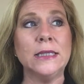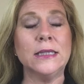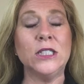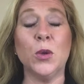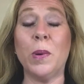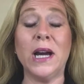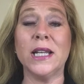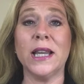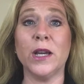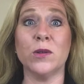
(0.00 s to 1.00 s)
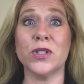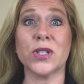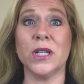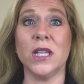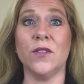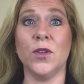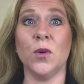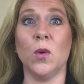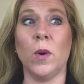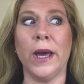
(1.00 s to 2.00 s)
your body language is going to give you
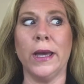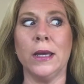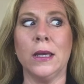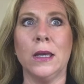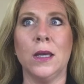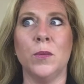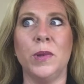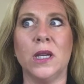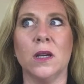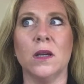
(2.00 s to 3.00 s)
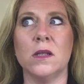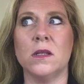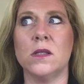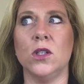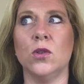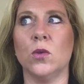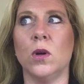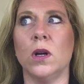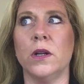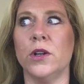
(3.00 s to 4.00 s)
away because
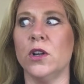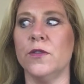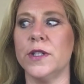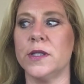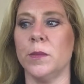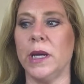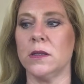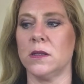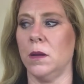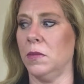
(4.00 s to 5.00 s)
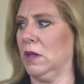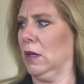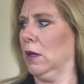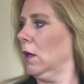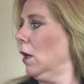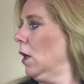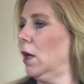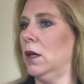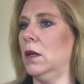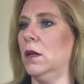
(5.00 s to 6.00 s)
you're nervous about something
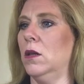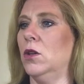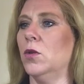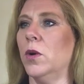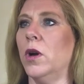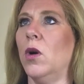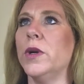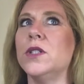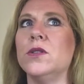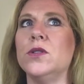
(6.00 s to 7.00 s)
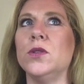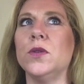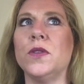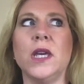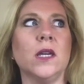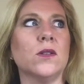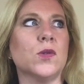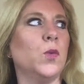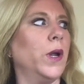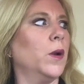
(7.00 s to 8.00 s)
and you're going to do
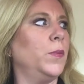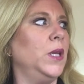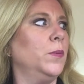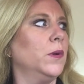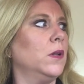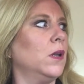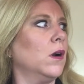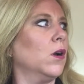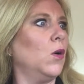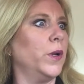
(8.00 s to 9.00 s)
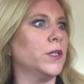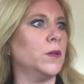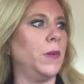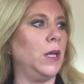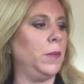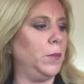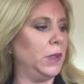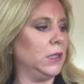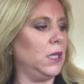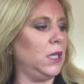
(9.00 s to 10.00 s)
things where people are going to maybe
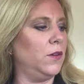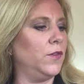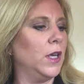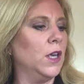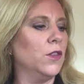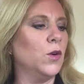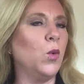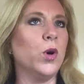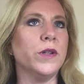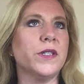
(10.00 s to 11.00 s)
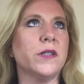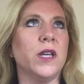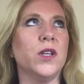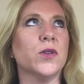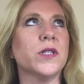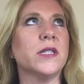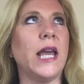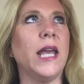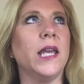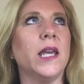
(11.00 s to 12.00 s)
believe the words that you're
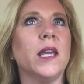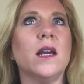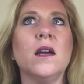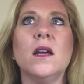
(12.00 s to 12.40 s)
saying